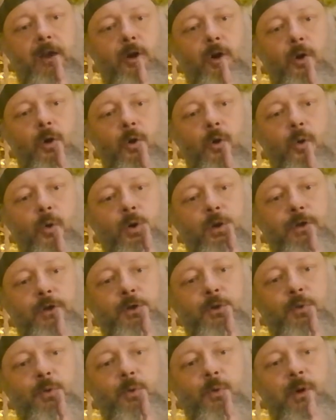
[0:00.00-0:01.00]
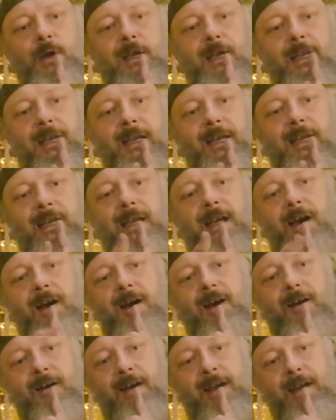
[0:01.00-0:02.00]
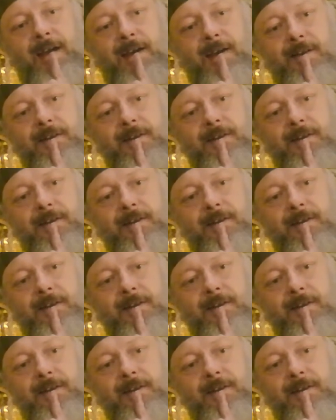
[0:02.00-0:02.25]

O, U, E, I.